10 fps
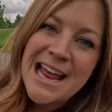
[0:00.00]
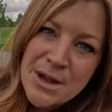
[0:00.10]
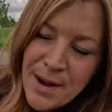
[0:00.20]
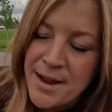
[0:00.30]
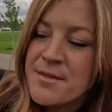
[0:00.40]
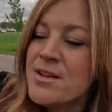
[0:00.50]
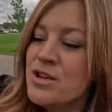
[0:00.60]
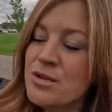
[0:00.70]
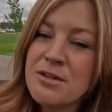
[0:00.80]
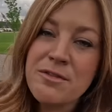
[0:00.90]
Anyway,
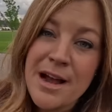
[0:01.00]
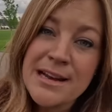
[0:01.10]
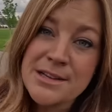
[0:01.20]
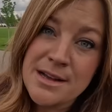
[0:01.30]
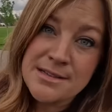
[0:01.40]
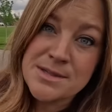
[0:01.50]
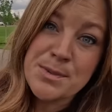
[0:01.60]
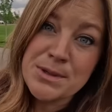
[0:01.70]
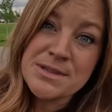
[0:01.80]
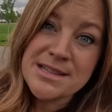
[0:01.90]
you can find a
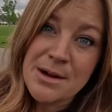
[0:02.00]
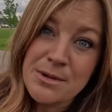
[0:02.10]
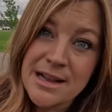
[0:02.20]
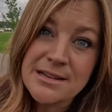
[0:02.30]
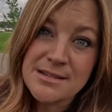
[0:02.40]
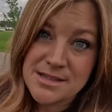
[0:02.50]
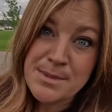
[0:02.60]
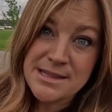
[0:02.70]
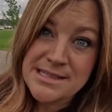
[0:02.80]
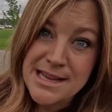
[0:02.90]
spruce that will get to
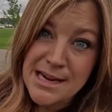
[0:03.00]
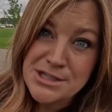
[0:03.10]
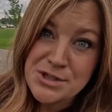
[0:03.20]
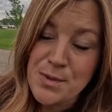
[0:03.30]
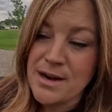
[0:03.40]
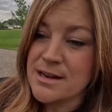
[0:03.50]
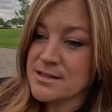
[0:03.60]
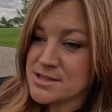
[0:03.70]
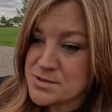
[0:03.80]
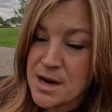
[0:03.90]
be the size you want it,
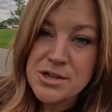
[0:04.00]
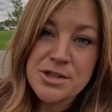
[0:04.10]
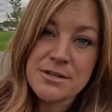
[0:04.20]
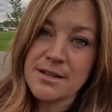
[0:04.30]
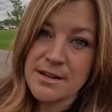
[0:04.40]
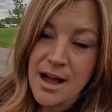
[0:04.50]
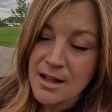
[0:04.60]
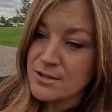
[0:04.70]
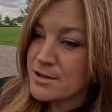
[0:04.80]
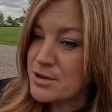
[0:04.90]
the structure, the
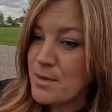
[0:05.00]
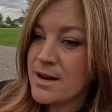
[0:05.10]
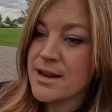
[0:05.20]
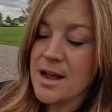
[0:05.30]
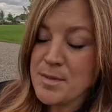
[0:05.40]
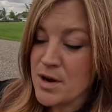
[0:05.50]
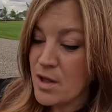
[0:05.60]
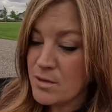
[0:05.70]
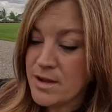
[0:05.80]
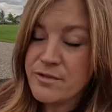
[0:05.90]
color you want it. I mean,
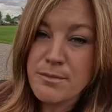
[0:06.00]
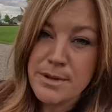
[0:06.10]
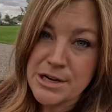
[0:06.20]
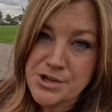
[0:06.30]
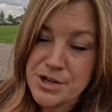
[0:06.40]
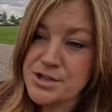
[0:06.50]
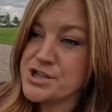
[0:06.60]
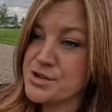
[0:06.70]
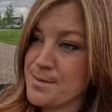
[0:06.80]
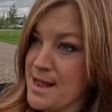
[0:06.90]
all the way from miniature to